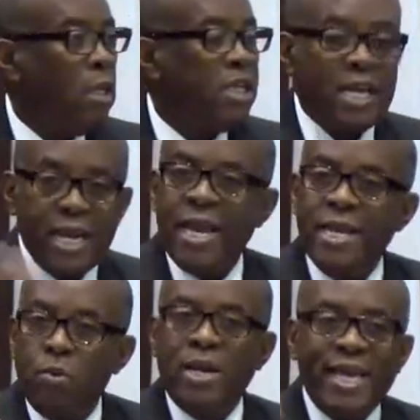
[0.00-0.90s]
Can
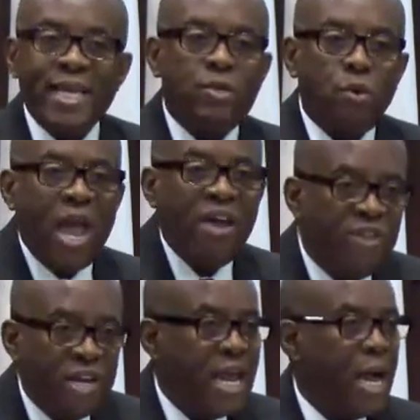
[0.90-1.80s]
anyone get to
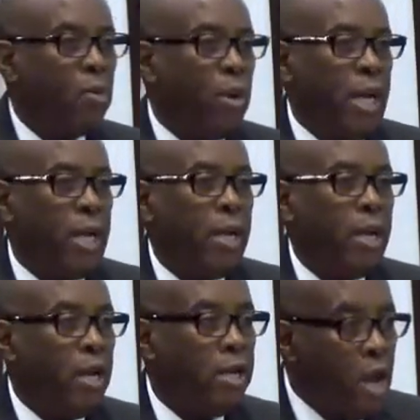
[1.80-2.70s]
heaven that way?
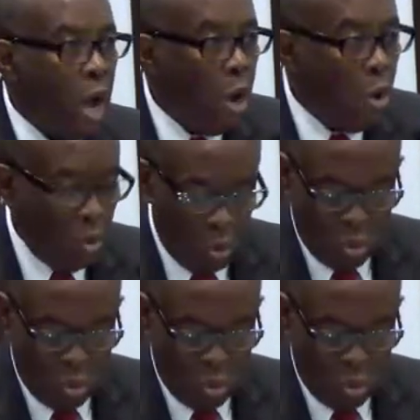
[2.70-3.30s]
No.